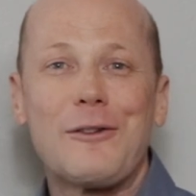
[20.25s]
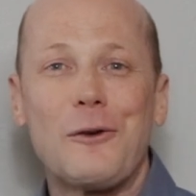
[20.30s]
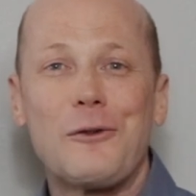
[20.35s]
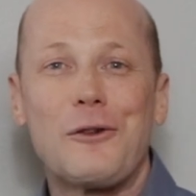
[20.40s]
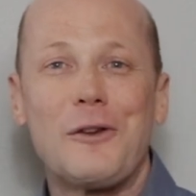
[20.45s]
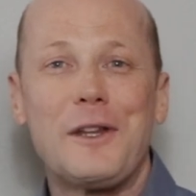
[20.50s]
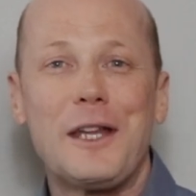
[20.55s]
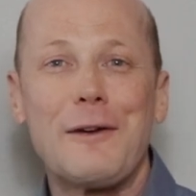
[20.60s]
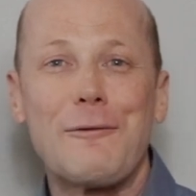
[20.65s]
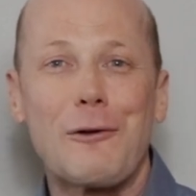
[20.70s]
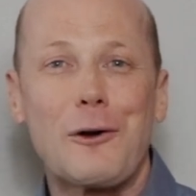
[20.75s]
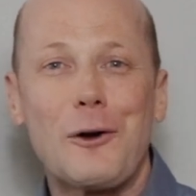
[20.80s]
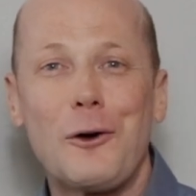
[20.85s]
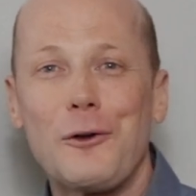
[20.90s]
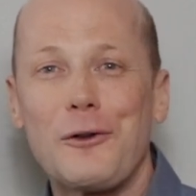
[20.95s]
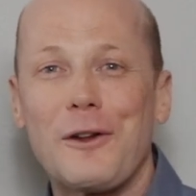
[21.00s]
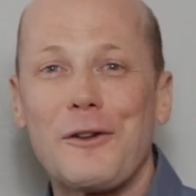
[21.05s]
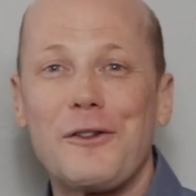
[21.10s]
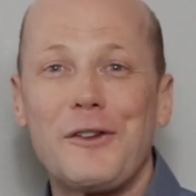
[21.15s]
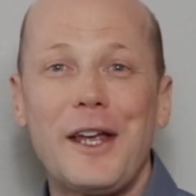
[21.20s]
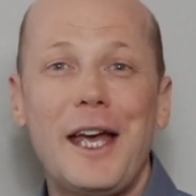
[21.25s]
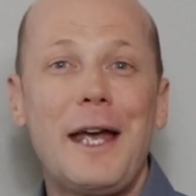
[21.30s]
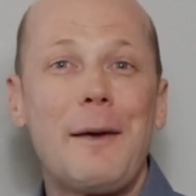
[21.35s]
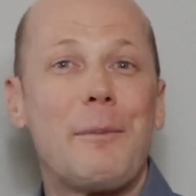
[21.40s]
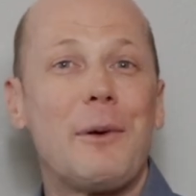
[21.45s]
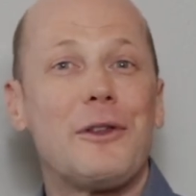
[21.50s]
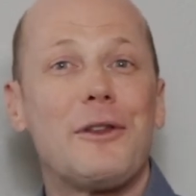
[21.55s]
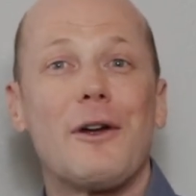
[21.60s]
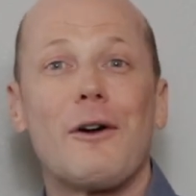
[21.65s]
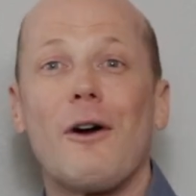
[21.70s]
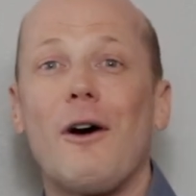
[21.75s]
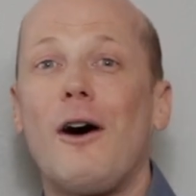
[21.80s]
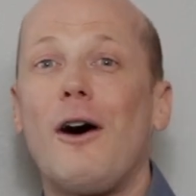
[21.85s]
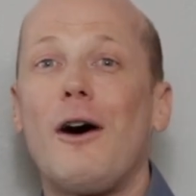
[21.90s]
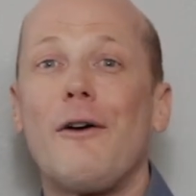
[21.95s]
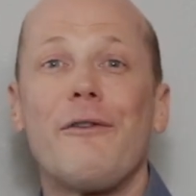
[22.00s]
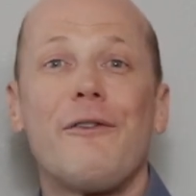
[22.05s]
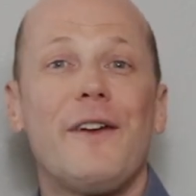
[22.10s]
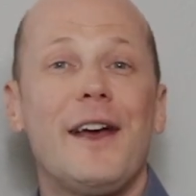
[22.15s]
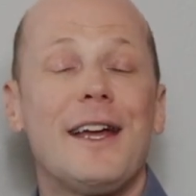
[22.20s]
So it's difficult to say, but they're
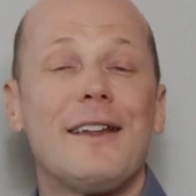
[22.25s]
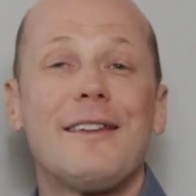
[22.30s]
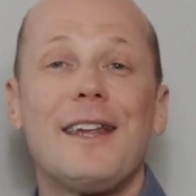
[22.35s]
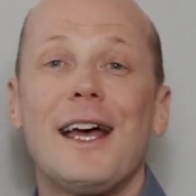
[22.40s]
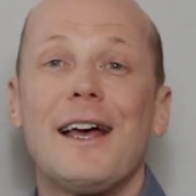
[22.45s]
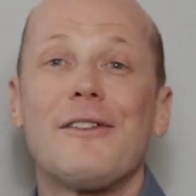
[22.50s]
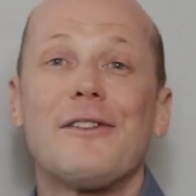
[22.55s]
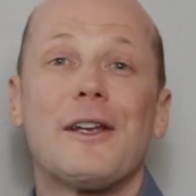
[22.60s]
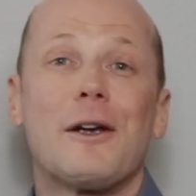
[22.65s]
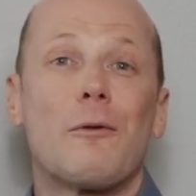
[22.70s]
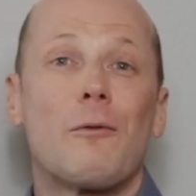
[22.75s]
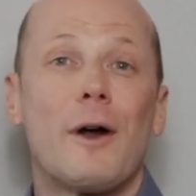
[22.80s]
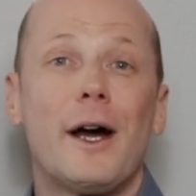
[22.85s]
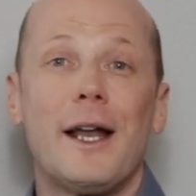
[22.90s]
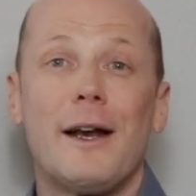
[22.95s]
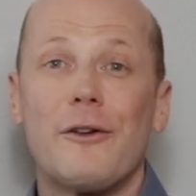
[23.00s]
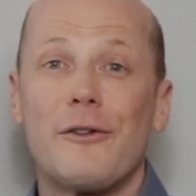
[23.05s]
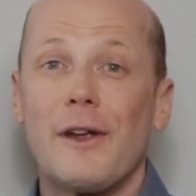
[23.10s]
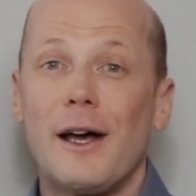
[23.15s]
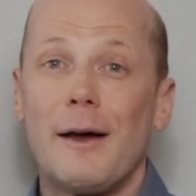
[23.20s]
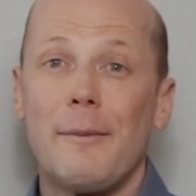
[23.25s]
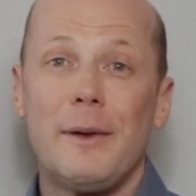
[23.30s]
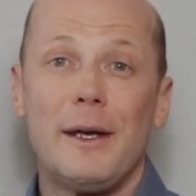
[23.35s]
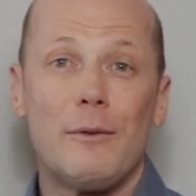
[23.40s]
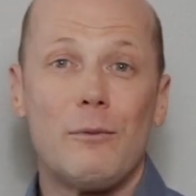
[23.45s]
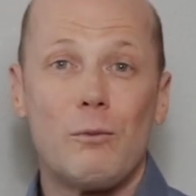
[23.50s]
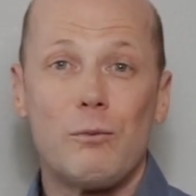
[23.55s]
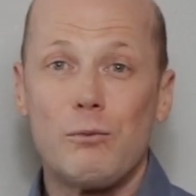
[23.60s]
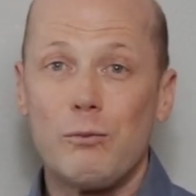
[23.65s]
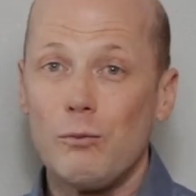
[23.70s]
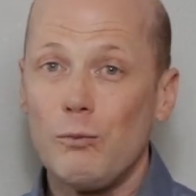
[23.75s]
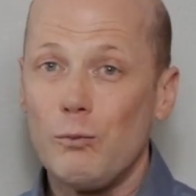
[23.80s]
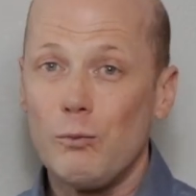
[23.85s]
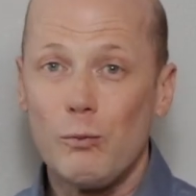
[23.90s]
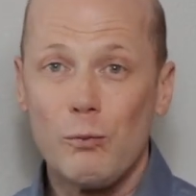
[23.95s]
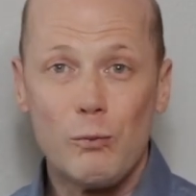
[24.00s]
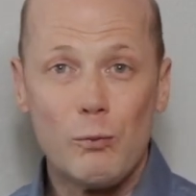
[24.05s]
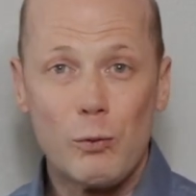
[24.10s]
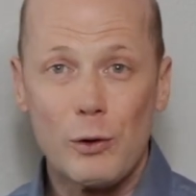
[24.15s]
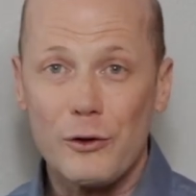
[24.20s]
all fantastic riders. I mean,
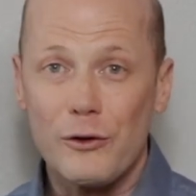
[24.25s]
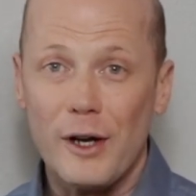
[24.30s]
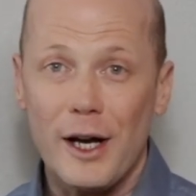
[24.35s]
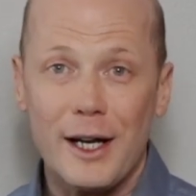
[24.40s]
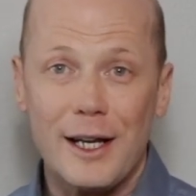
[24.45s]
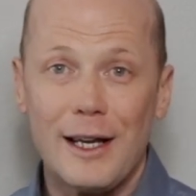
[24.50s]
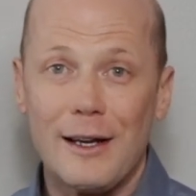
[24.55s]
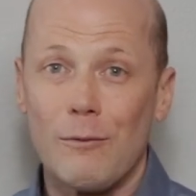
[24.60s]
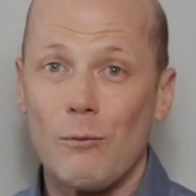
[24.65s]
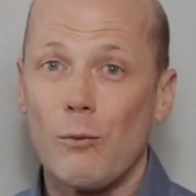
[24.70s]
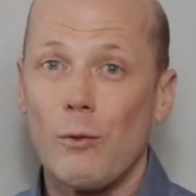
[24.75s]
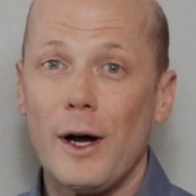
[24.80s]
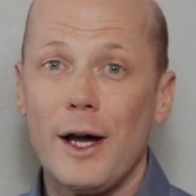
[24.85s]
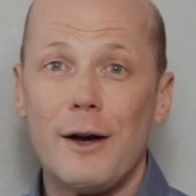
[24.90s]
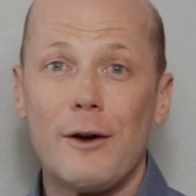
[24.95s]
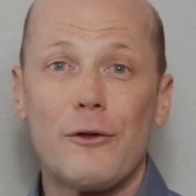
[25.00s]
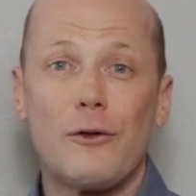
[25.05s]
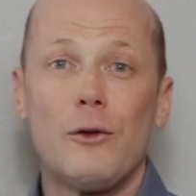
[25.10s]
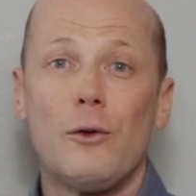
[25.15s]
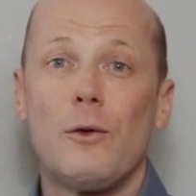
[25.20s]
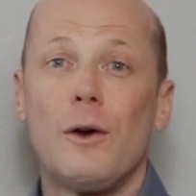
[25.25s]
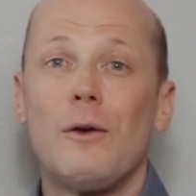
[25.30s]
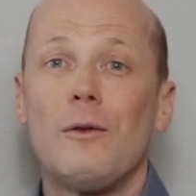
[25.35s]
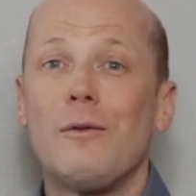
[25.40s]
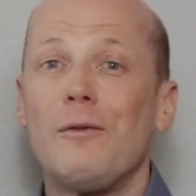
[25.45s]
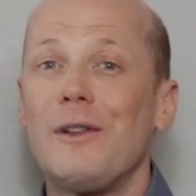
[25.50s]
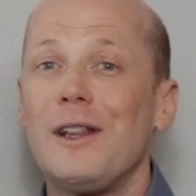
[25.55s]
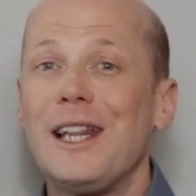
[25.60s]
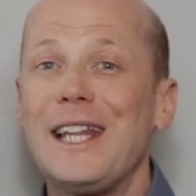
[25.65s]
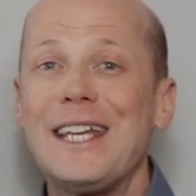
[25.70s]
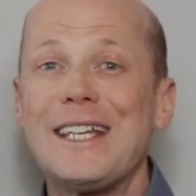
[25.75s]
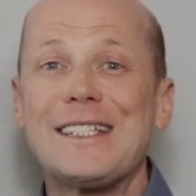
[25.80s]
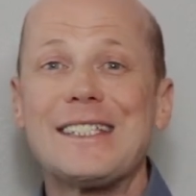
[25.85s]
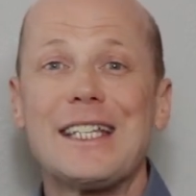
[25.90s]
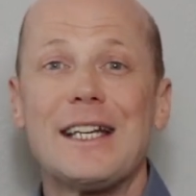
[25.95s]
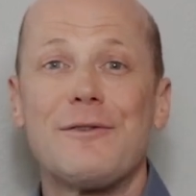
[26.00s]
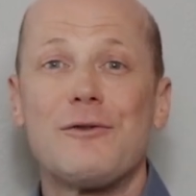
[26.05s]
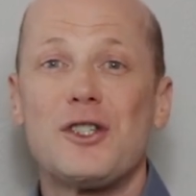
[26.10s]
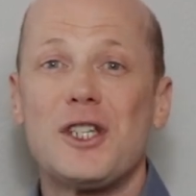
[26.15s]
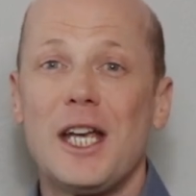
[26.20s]
we're talking riders whose list
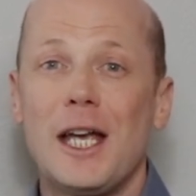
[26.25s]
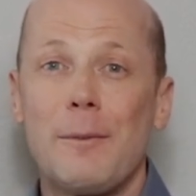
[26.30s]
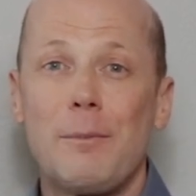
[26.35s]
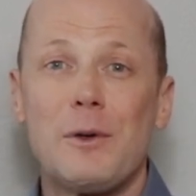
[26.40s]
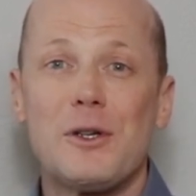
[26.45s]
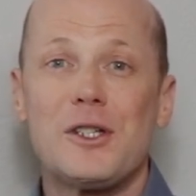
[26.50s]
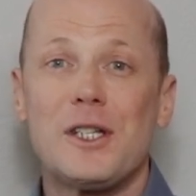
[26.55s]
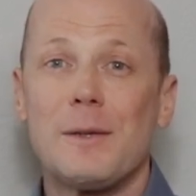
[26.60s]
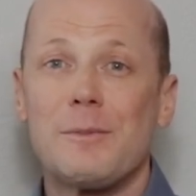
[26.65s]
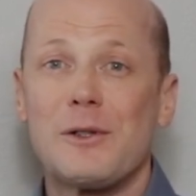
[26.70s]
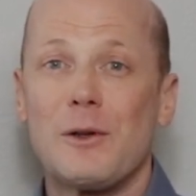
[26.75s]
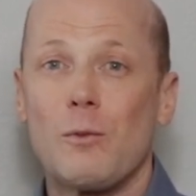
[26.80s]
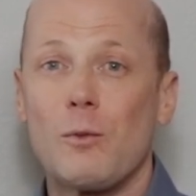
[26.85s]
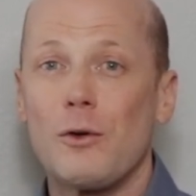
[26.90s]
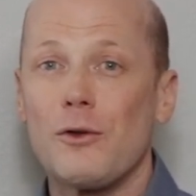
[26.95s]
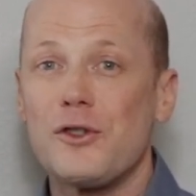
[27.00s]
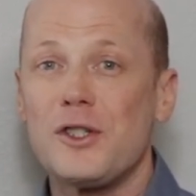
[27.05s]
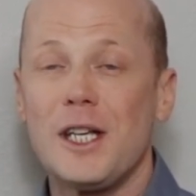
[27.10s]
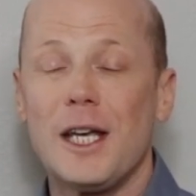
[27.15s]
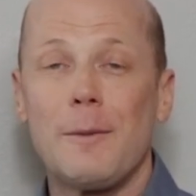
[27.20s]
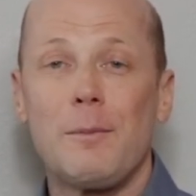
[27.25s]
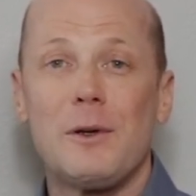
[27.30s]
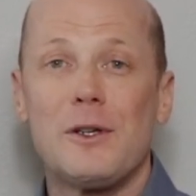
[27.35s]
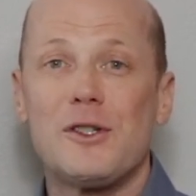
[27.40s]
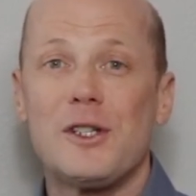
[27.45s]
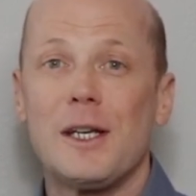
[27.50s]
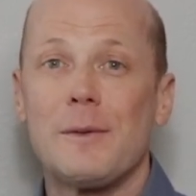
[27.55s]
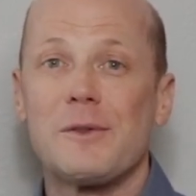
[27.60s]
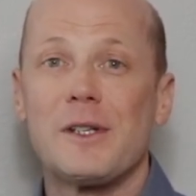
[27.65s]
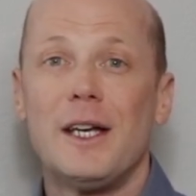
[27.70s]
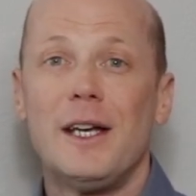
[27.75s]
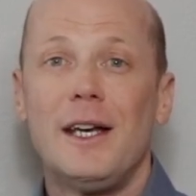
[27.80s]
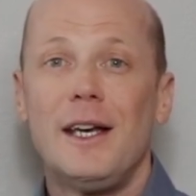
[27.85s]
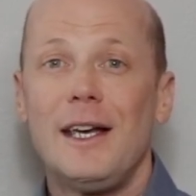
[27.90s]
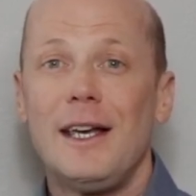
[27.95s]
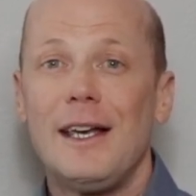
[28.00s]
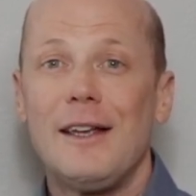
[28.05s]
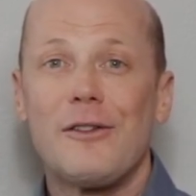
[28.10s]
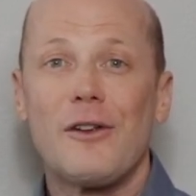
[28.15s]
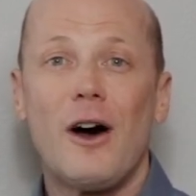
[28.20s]
of championships and world championships
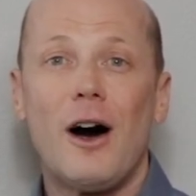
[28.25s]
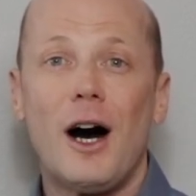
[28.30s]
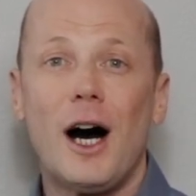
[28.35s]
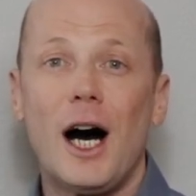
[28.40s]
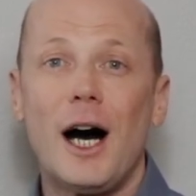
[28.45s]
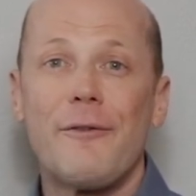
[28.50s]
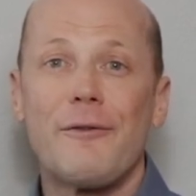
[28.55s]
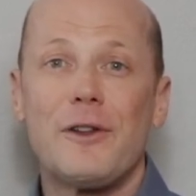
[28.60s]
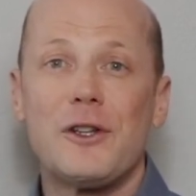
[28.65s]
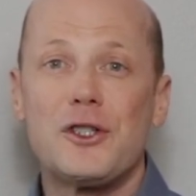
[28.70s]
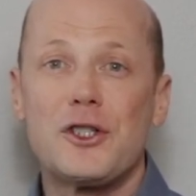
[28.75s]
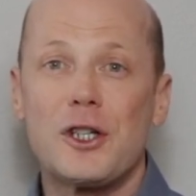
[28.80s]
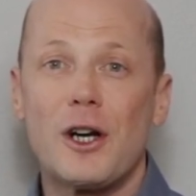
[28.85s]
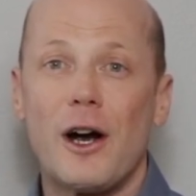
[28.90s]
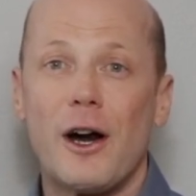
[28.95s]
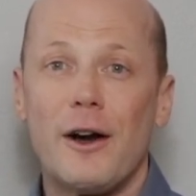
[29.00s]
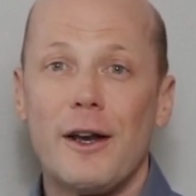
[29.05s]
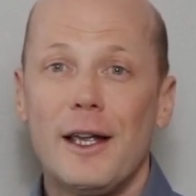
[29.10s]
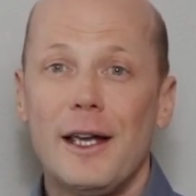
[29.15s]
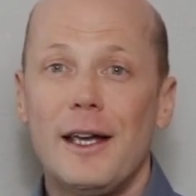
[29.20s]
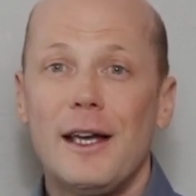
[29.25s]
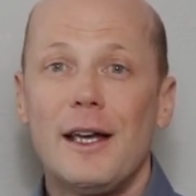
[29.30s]
is off the chart.